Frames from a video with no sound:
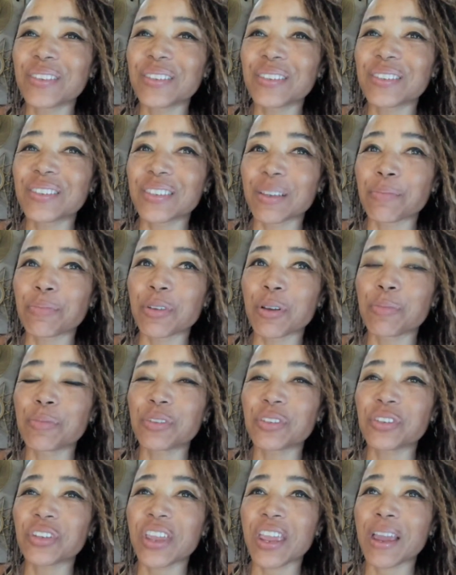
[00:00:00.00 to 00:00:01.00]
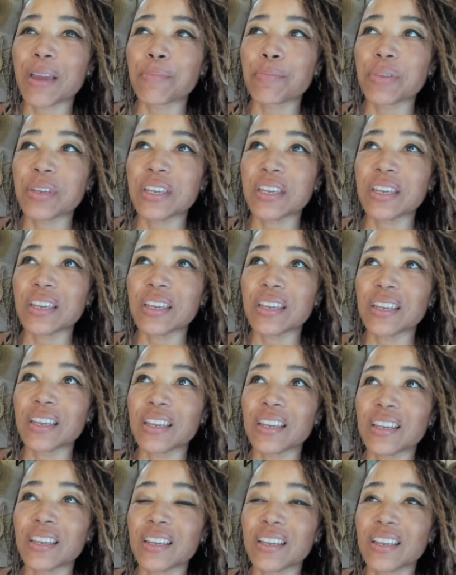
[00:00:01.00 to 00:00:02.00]
Symptoms can
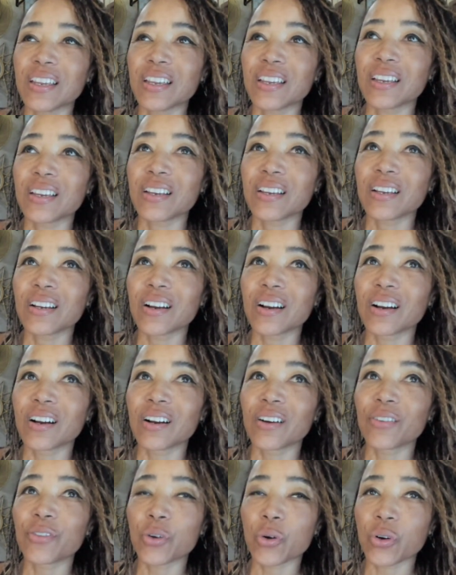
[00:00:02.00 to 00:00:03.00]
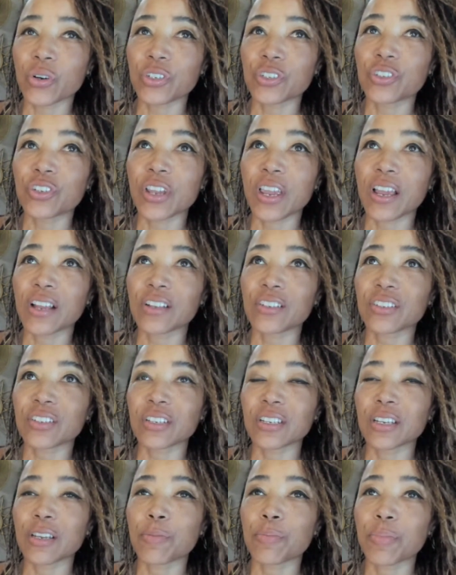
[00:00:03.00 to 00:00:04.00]
be, of course, you can't
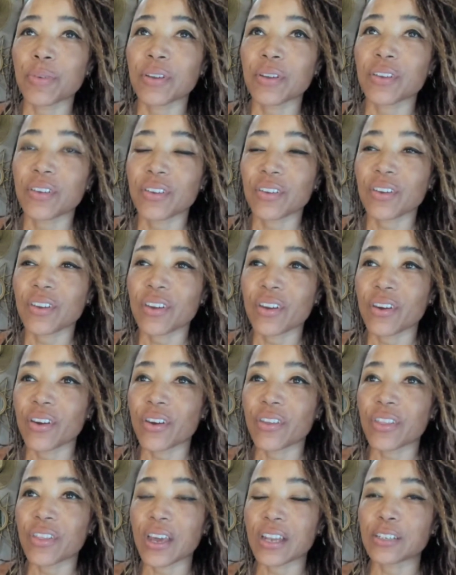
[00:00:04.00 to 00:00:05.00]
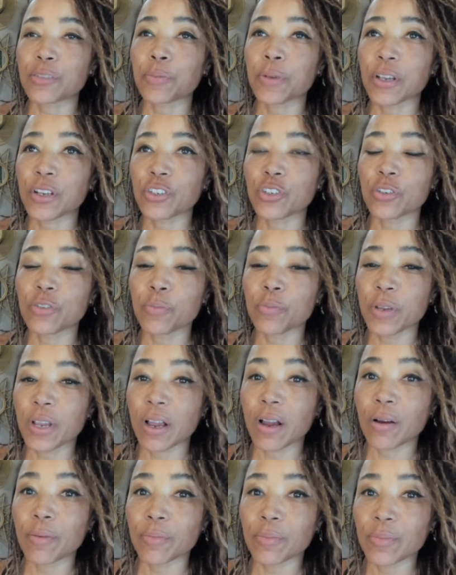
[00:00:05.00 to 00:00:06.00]
sleep. And that is because you've
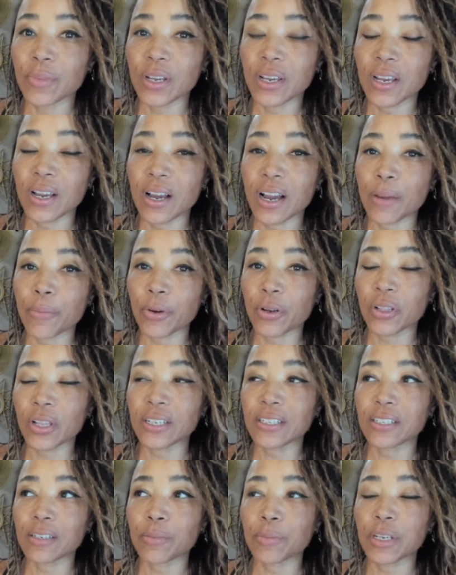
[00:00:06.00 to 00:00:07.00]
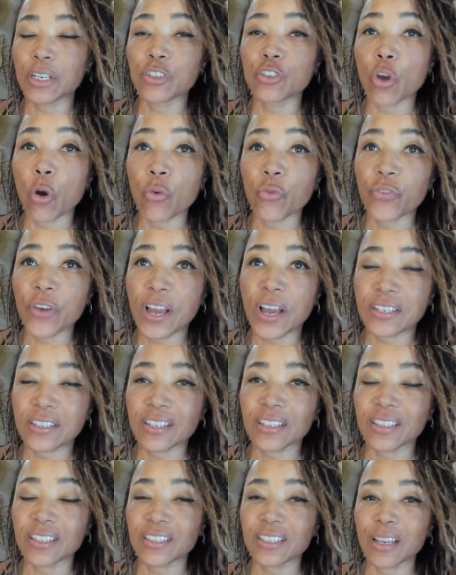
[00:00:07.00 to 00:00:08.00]
become hypoglycemic. Don't fast
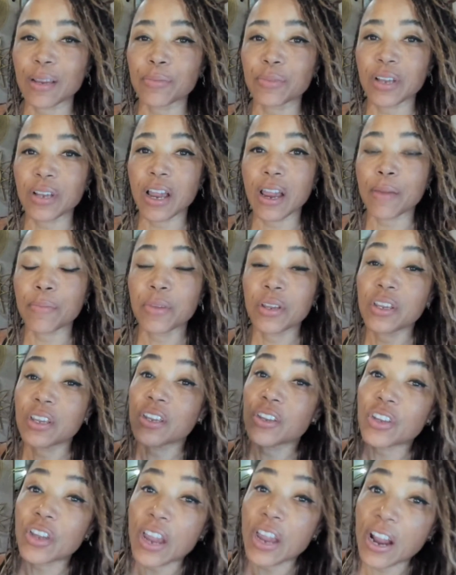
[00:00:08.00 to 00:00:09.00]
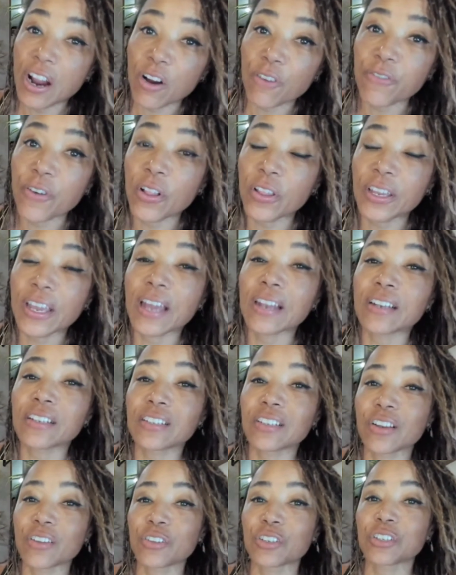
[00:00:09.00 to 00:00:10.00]
at the same time. Hair falling out
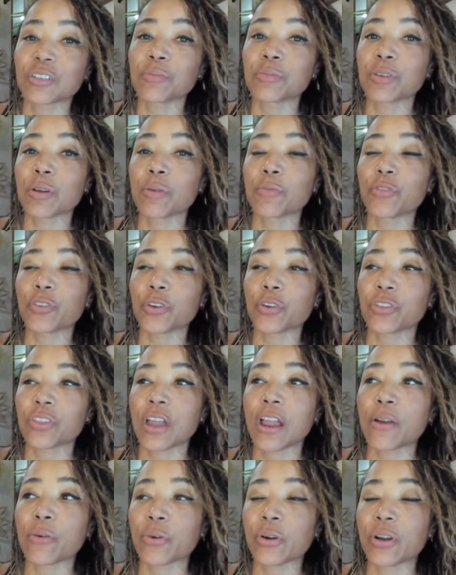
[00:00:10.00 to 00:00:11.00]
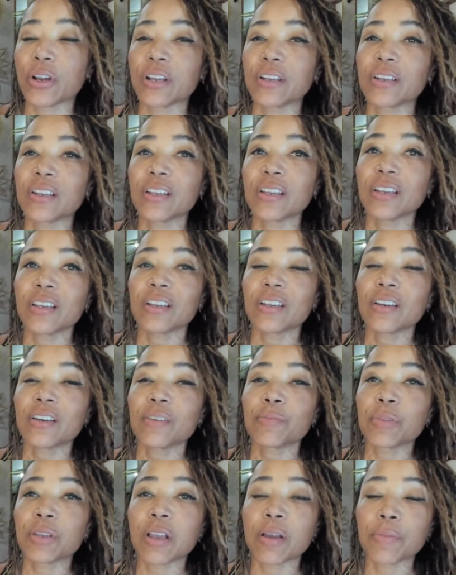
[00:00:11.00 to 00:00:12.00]
is another symptom for your thyroid.
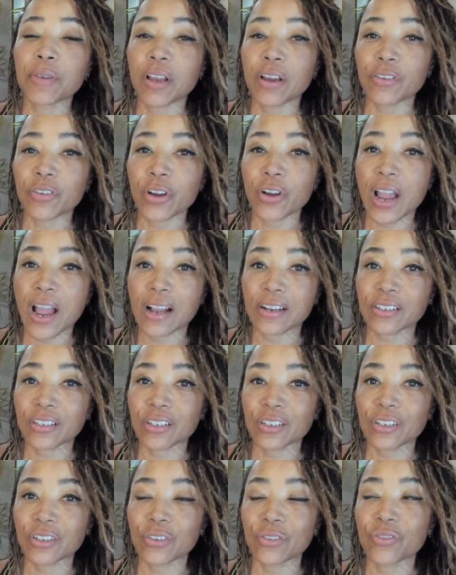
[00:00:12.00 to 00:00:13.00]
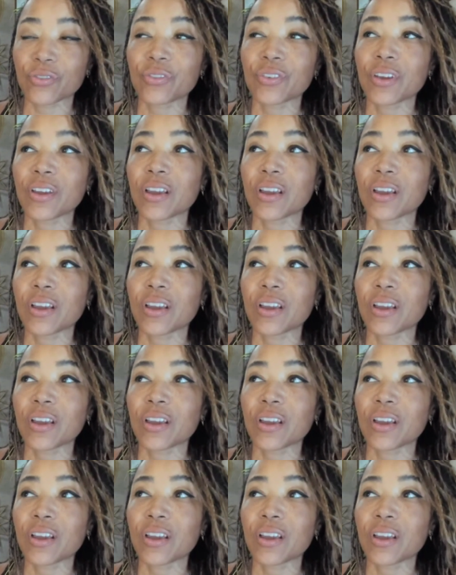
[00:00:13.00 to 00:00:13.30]
Becoming underactive.